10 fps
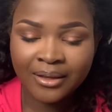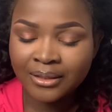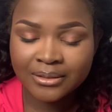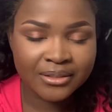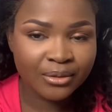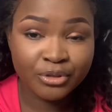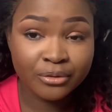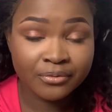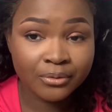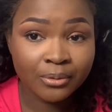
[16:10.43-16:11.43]
Isn't that
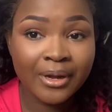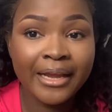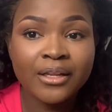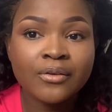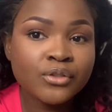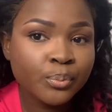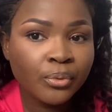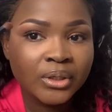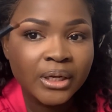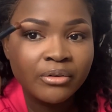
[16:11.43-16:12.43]
beautiful? I love to
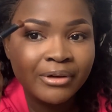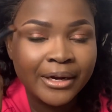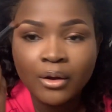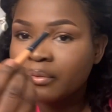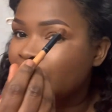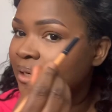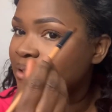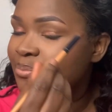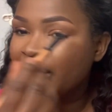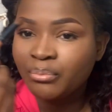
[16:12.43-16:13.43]
put it right
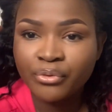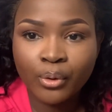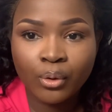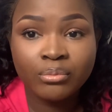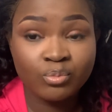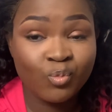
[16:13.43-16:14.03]
underneath my brow